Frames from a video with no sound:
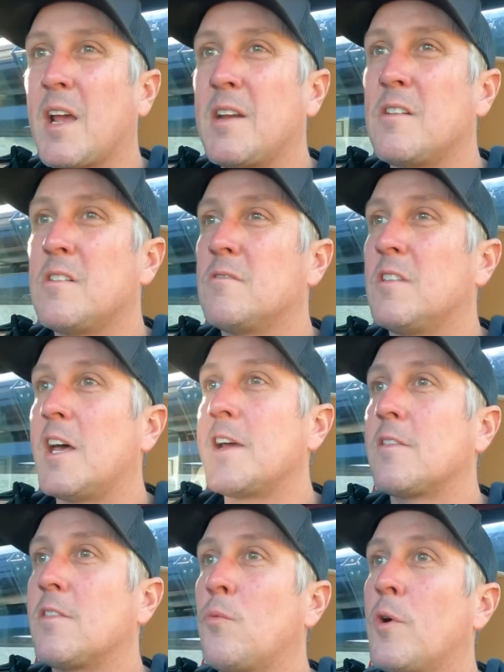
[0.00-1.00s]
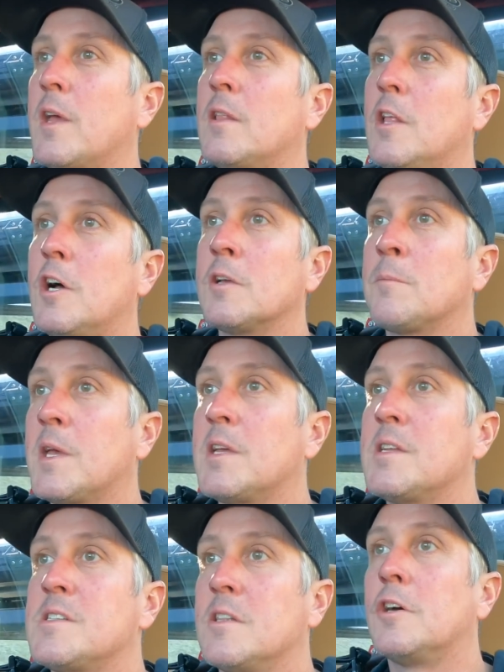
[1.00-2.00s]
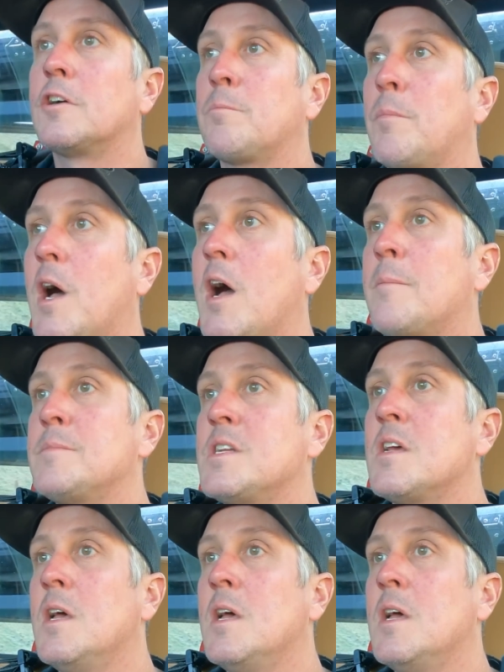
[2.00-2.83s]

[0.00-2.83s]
I don't like the way long beds look bobbed.